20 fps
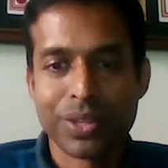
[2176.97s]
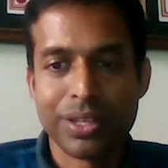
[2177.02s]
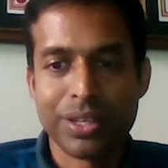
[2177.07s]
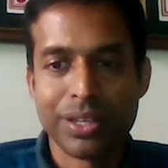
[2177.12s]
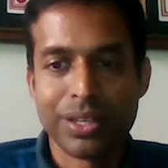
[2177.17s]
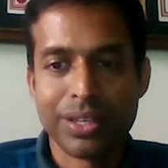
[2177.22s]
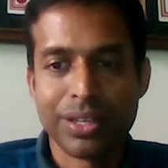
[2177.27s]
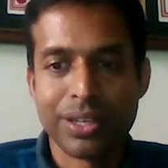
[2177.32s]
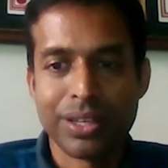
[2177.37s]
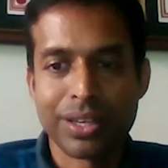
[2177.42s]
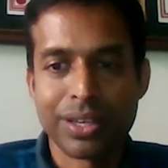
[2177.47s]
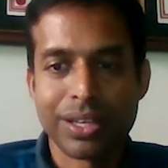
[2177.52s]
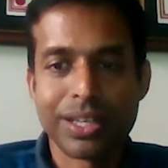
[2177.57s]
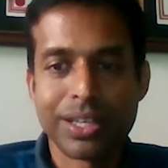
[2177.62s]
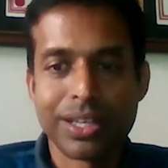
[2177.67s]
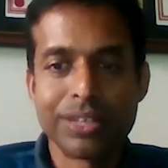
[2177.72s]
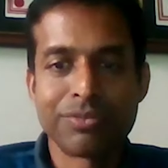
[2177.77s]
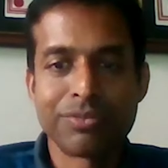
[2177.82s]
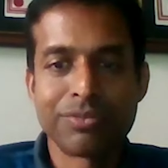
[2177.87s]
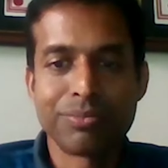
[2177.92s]
in our
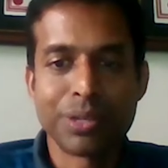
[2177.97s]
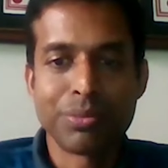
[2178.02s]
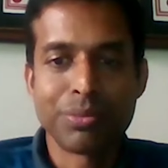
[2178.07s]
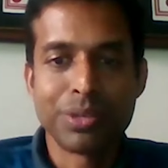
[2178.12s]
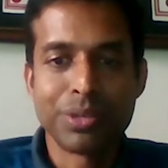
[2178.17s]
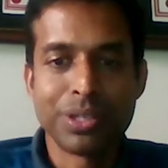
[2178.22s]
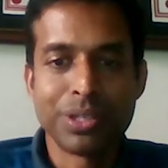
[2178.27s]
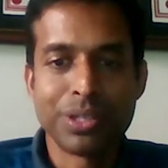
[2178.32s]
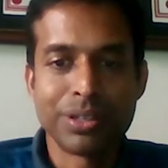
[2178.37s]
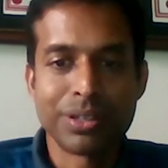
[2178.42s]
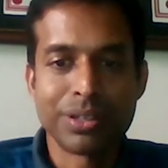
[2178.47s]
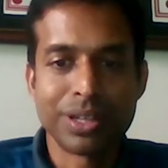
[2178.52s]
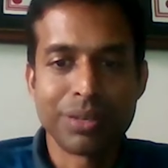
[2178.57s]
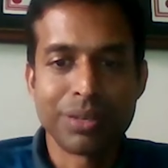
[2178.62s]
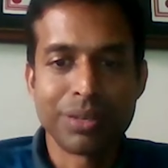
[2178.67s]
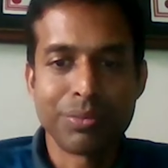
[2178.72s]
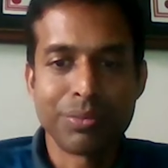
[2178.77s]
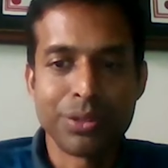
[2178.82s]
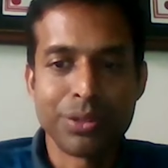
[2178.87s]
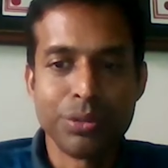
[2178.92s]
life, maybe
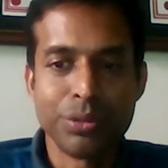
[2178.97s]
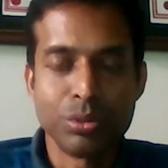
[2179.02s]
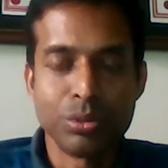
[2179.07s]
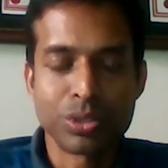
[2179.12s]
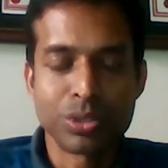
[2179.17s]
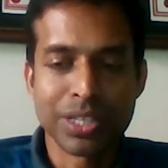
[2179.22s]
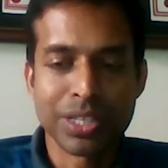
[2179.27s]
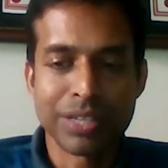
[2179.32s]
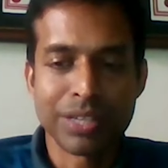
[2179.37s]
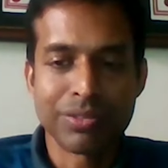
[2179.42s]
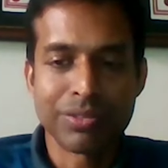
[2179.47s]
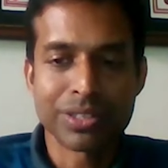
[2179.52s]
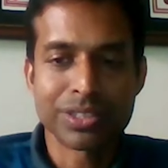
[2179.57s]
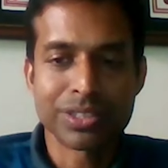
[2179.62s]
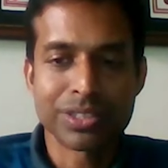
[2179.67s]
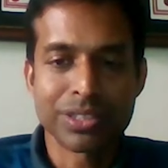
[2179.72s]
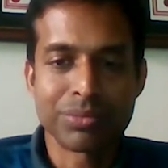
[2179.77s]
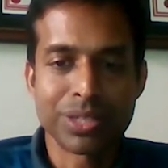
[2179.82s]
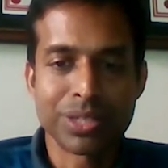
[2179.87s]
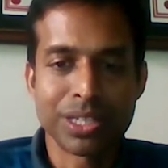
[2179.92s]
when you do seva,
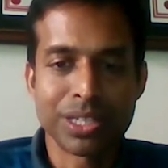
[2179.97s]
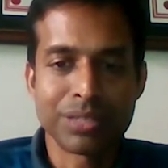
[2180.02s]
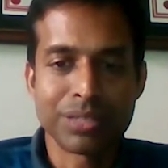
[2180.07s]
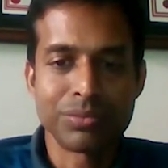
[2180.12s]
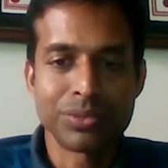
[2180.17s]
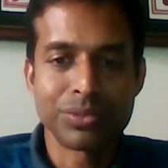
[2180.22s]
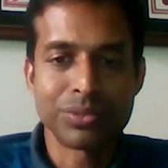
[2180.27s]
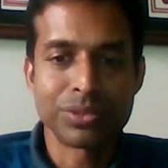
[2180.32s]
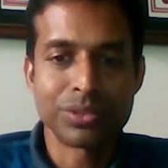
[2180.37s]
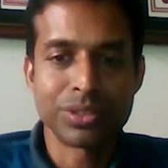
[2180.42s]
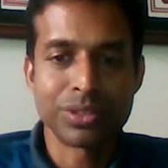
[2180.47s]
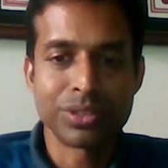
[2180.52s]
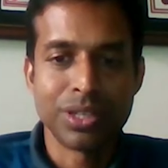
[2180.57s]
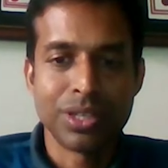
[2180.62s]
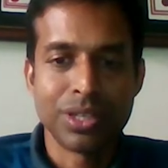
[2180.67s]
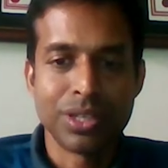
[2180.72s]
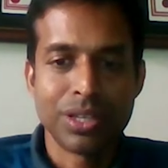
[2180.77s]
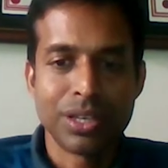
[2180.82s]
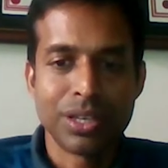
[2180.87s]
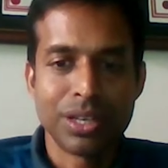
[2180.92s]
sometimes
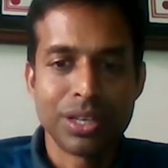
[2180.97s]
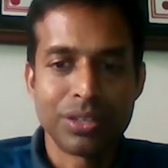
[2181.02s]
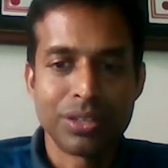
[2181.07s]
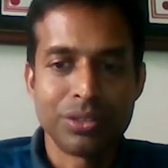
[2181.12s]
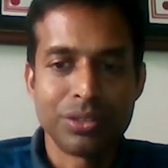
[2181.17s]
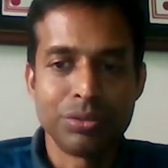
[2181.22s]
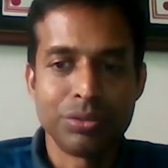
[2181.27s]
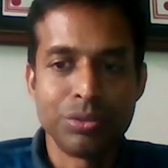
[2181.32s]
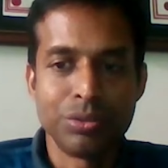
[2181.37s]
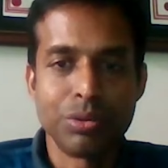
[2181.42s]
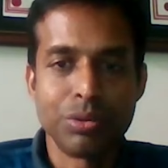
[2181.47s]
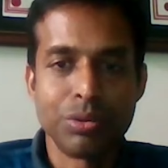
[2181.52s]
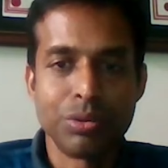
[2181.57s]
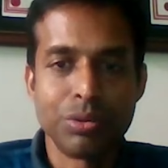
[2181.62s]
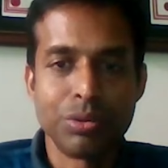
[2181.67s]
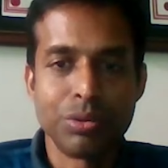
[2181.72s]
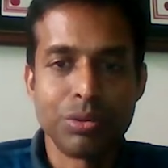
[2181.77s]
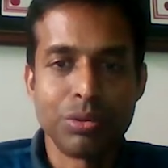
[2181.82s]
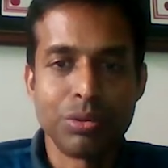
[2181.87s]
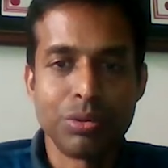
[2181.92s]
you
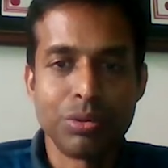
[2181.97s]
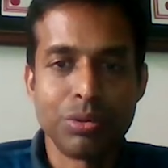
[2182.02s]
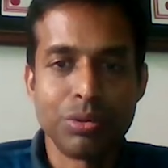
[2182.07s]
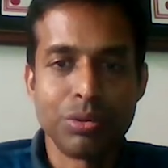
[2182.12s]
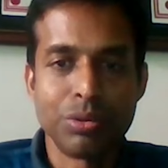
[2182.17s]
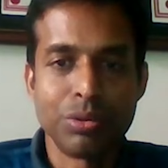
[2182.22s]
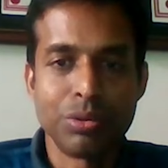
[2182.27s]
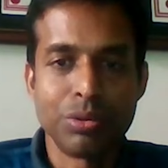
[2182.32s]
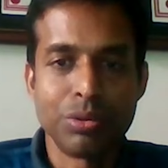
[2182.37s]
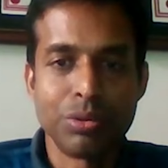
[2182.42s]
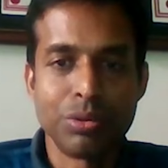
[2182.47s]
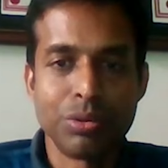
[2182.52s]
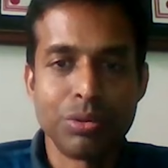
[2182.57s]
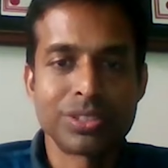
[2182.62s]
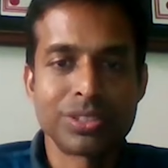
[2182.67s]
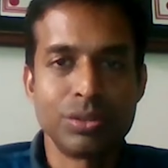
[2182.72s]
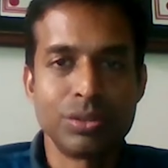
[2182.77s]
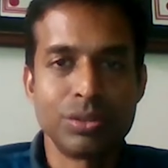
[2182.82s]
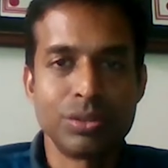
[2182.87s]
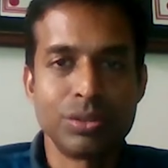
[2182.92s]
don't see those
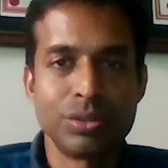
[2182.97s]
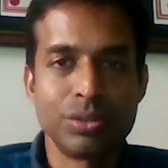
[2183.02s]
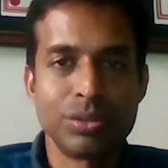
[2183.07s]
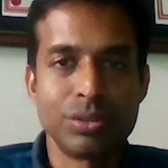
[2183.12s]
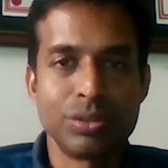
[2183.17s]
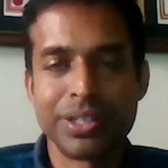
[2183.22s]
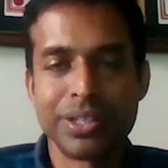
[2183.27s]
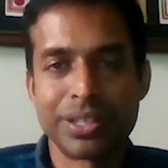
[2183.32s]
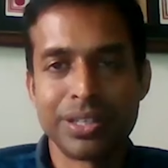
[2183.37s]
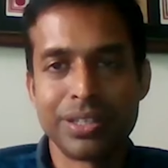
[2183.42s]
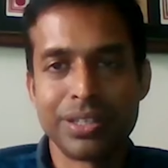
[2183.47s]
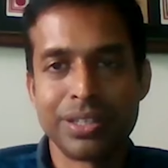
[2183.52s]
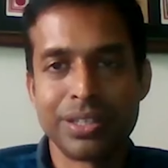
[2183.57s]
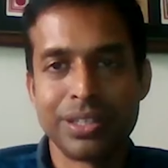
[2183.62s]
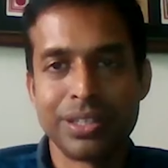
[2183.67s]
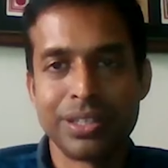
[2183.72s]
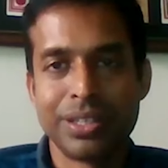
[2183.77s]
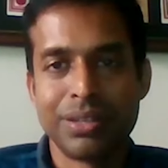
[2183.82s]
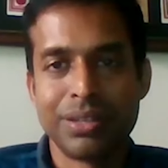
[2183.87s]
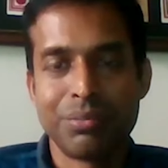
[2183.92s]
results immediately.
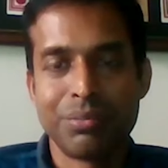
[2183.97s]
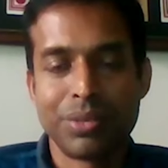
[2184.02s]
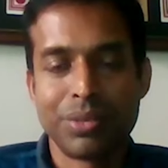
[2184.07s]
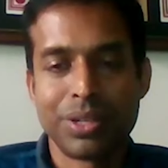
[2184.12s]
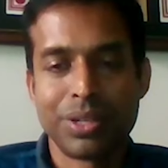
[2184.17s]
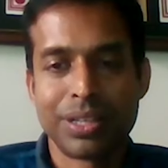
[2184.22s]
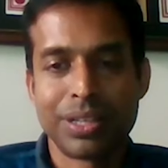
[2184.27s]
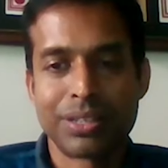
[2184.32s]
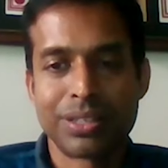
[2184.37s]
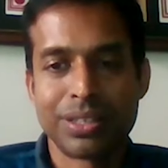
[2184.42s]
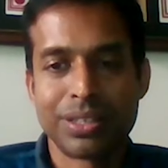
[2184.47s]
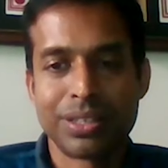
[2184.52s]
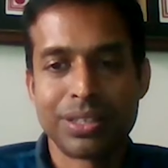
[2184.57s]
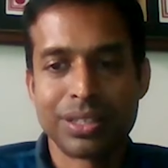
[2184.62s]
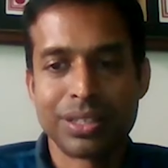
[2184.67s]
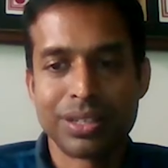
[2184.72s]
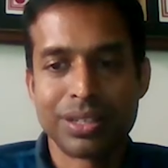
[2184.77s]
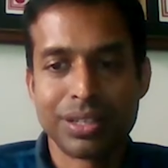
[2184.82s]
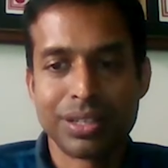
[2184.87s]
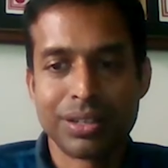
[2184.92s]
But I
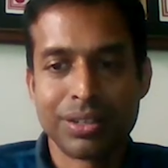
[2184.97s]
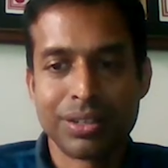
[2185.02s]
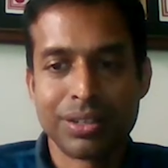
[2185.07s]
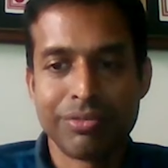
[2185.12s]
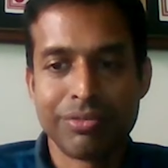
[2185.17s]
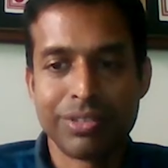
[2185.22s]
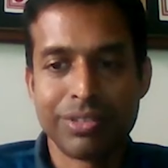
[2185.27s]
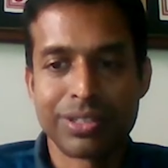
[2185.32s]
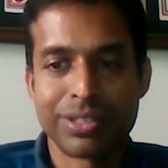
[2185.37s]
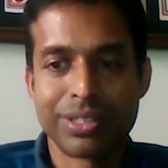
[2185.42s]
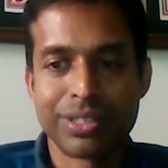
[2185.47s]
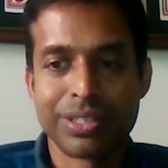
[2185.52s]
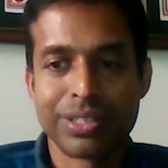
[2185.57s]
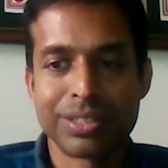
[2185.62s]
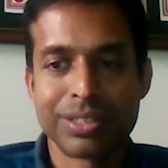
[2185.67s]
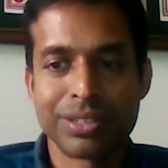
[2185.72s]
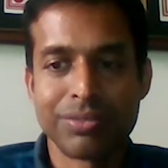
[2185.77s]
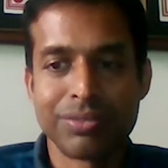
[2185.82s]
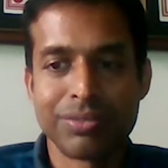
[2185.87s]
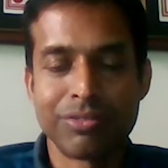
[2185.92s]
think we
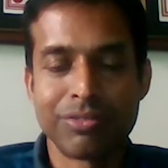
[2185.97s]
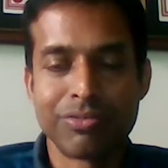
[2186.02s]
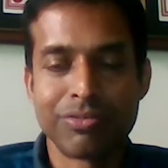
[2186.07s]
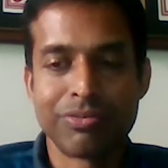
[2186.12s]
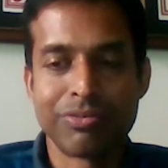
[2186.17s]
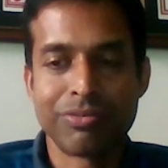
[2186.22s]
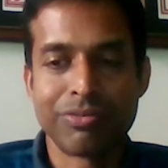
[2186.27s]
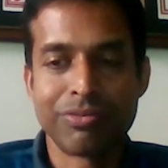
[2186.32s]
think that we're